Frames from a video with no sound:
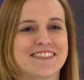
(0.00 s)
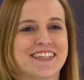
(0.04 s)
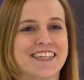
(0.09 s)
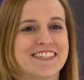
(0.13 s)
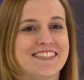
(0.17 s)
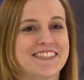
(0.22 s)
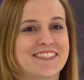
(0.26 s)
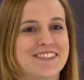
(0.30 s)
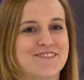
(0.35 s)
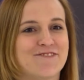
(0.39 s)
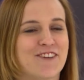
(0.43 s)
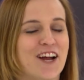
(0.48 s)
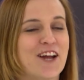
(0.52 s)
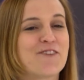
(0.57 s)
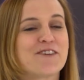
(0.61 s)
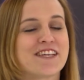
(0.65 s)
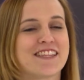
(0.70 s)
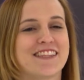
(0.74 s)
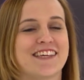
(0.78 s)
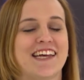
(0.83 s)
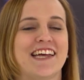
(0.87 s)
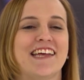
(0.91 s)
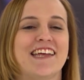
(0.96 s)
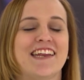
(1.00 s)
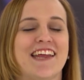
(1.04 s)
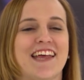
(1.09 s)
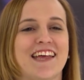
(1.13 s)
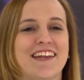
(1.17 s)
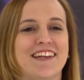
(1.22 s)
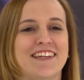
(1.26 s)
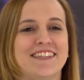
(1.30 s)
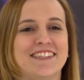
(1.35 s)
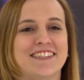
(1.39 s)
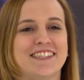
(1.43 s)
let's run with it
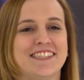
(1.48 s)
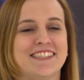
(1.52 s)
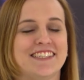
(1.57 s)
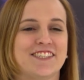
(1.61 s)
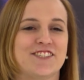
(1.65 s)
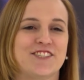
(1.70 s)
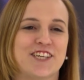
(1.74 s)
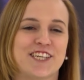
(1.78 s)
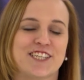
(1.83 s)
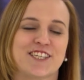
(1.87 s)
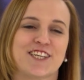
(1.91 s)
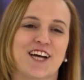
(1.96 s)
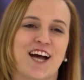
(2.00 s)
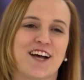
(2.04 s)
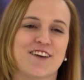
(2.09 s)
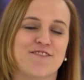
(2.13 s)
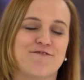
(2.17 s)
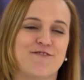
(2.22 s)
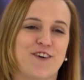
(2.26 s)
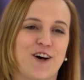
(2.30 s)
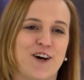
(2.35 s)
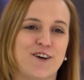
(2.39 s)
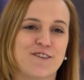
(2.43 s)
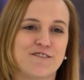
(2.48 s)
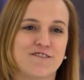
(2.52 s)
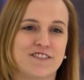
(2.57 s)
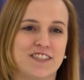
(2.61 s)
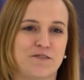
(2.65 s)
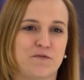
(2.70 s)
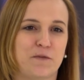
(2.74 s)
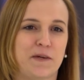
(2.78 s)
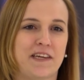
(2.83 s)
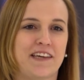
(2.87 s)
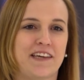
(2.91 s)
and the district got involved and